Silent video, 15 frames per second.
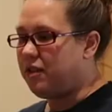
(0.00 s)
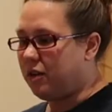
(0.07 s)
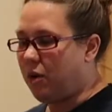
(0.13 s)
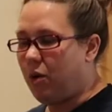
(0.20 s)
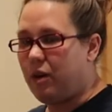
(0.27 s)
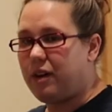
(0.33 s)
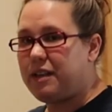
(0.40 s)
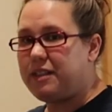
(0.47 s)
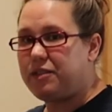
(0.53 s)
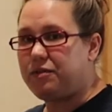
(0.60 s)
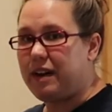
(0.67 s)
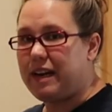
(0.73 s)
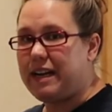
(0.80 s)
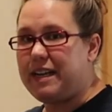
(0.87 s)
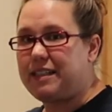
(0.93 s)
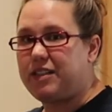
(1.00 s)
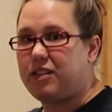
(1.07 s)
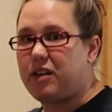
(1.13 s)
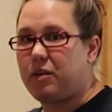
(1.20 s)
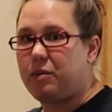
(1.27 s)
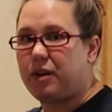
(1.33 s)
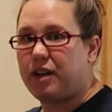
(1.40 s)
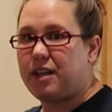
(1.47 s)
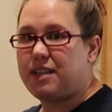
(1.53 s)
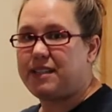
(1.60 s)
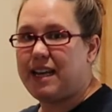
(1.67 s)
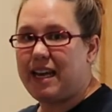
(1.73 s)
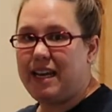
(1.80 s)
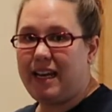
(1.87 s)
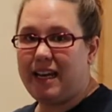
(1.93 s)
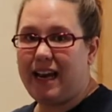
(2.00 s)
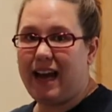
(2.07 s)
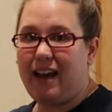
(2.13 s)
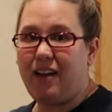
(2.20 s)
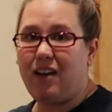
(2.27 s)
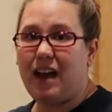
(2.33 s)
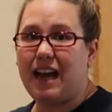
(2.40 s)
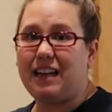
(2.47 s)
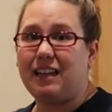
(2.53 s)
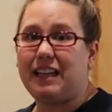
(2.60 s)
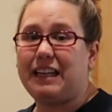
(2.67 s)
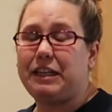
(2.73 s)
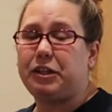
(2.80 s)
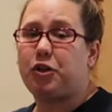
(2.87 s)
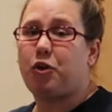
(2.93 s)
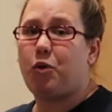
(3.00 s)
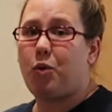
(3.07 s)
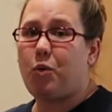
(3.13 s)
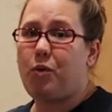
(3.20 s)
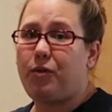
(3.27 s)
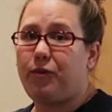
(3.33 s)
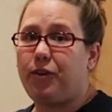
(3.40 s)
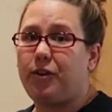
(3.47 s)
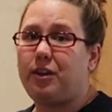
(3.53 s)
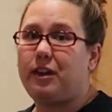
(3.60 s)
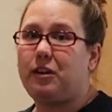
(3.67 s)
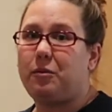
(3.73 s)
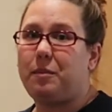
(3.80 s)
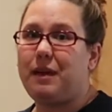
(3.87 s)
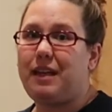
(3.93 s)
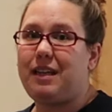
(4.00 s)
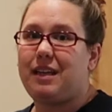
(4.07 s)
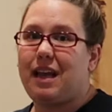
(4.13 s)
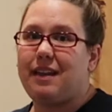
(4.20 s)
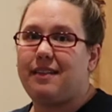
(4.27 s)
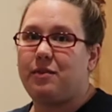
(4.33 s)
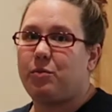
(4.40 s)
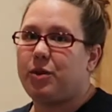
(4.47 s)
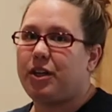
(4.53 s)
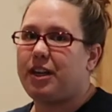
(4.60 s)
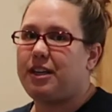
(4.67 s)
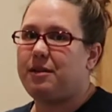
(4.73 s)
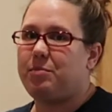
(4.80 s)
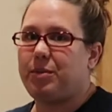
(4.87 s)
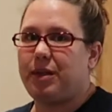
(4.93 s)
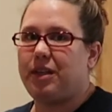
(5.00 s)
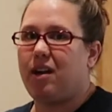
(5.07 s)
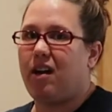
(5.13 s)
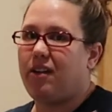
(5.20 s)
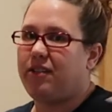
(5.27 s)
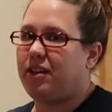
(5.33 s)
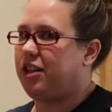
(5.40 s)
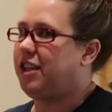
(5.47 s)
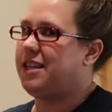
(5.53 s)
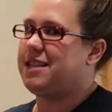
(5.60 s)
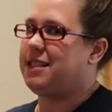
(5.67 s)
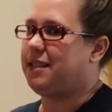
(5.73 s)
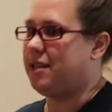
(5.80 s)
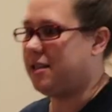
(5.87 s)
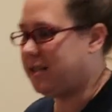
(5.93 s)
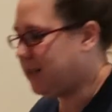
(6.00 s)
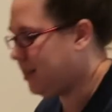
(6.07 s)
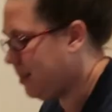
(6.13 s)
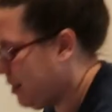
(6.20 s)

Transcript: The corn is ready, so we're going to take it out and let it cool for a little bit, and then we're going to put all the goodness on it.